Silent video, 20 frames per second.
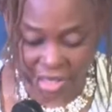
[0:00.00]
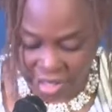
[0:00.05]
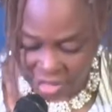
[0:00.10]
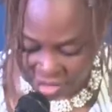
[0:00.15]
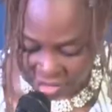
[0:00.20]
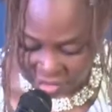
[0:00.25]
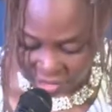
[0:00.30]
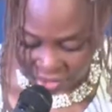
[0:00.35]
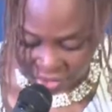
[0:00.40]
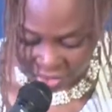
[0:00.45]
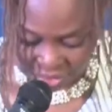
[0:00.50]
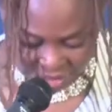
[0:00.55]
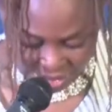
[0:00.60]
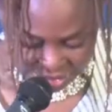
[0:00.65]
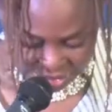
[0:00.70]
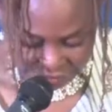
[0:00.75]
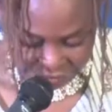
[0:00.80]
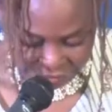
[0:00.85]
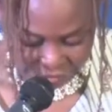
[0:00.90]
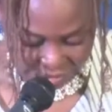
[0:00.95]

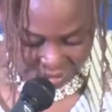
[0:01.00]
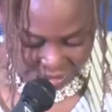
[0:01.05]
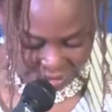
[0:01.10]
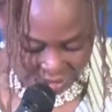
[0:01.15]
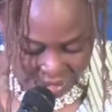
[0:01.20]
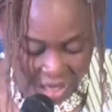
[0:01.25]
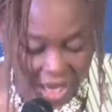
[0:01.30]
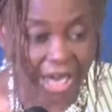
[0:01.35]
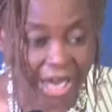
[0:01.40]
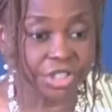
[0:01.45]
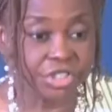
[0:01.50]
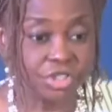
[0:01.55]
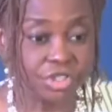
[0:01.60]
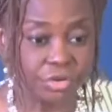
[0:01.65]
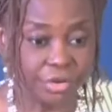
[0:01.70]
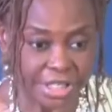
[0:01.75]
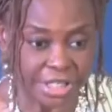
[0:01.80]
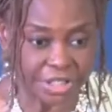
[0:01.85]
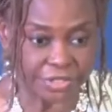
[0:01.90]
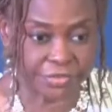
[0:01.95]
successfully and
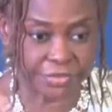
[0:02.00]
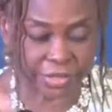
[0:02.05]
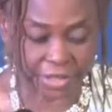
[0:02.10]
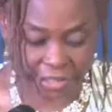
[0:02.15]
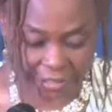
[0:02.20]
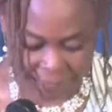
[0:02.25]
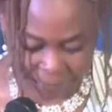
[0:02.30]
gracefully.